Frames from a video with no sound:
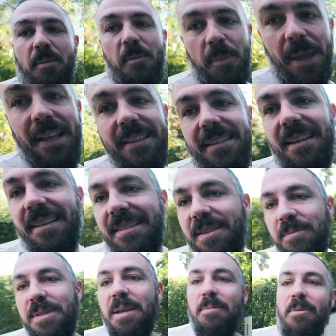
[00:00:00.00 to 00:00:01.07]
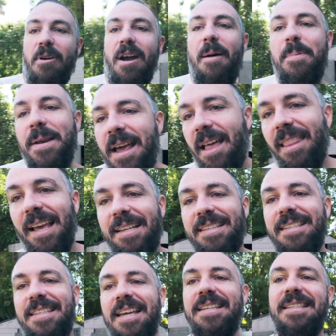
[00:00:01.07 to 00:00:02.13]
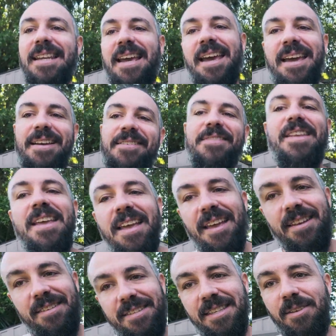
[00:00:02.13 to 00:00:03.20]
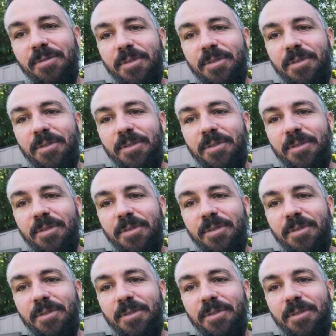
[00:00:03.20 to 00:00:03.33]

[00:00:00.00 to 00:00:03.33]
picked some timber up in our Lexus yesterday. You see the